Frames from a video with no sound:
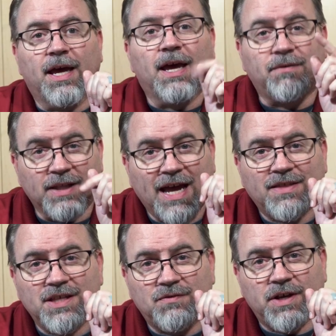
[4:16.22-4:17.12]
If you like
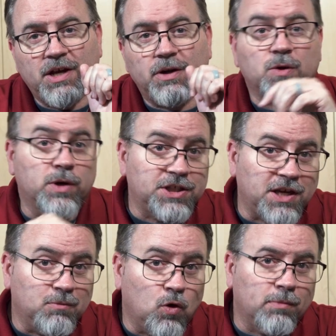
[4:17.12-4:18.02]
this video and you want to see
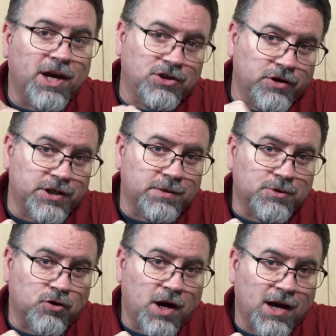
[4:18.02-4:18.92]
more, make sure you
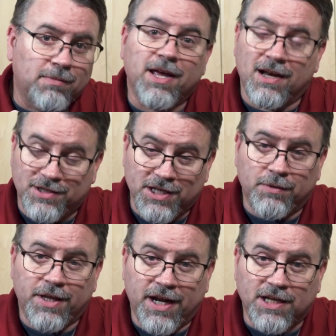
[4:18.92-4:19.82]
subscribe, and I'll see you
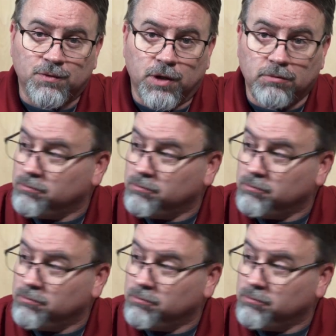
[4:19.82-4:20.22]
in the next one.